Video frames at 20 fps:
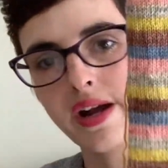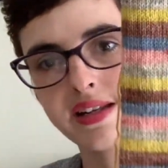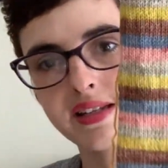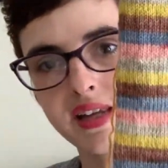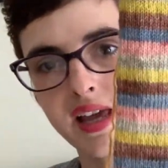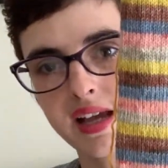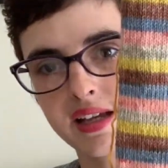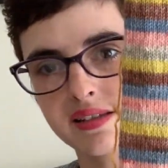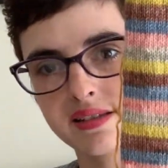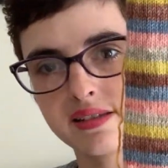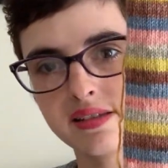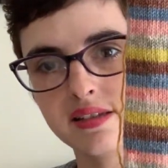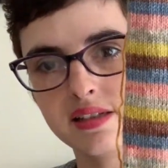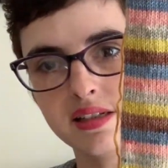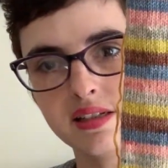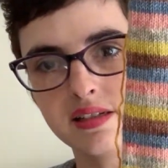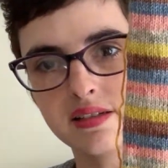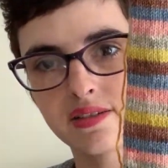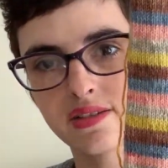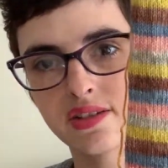
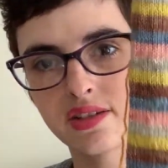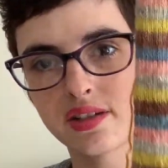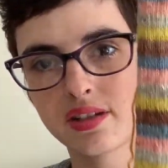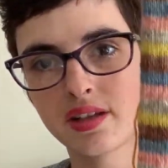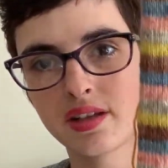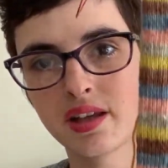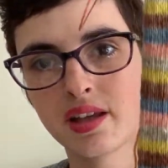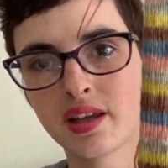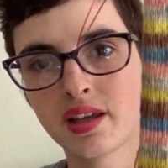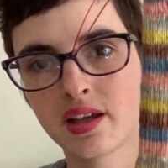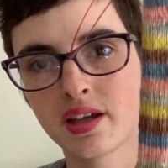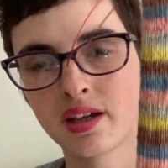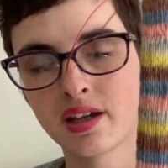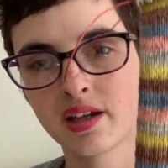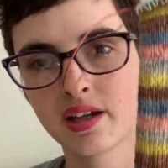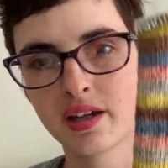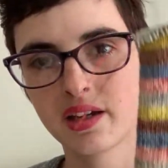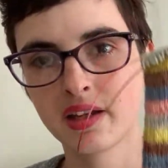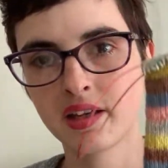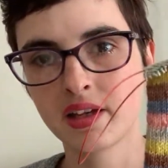excellent.
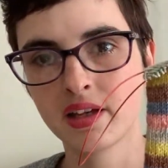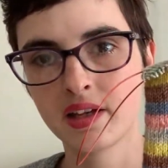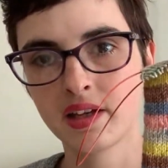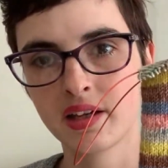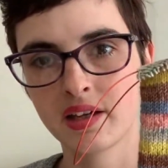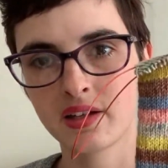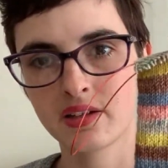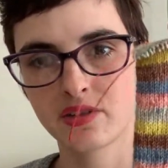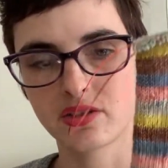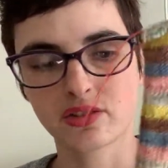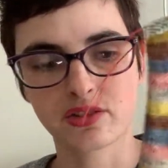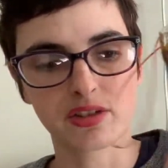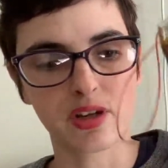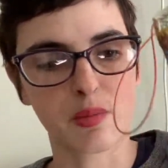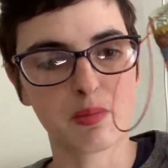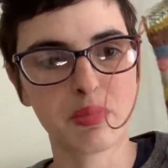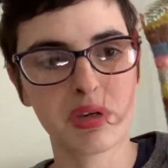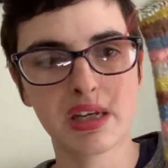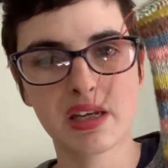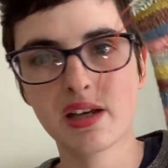Just a
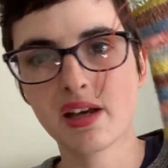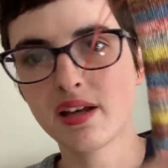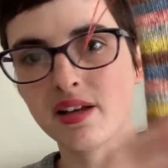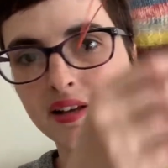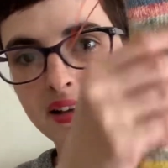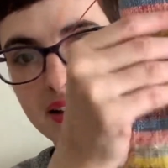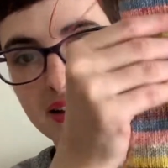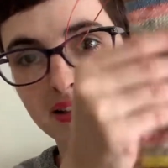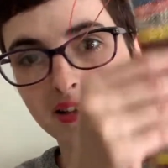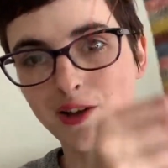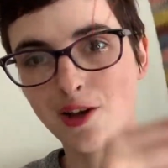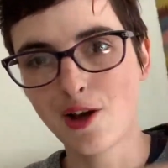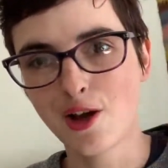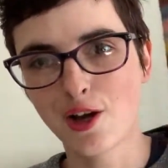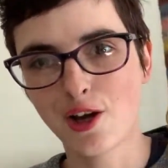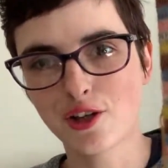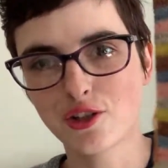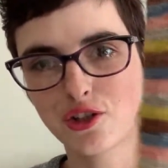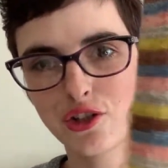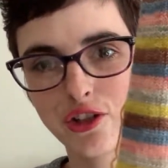big long
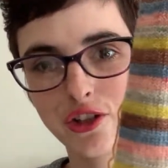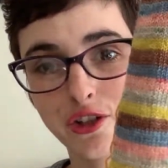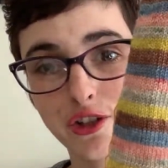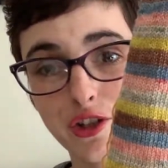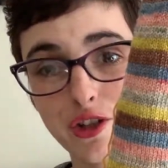tube